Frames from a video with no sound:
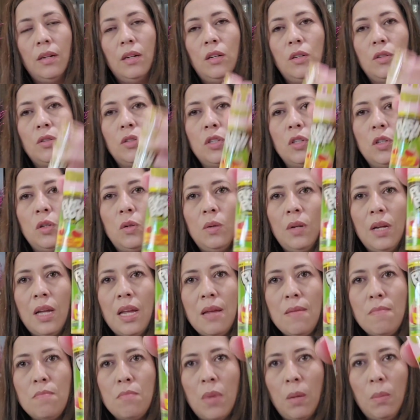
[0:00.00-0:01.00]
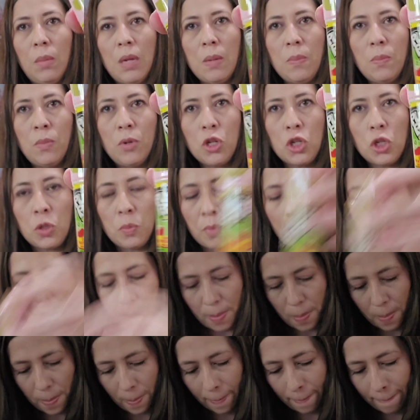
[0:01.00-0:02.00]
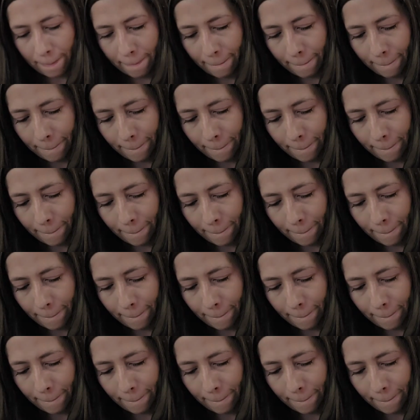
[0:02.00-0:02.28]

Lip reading: Also a Mummy Push Pop.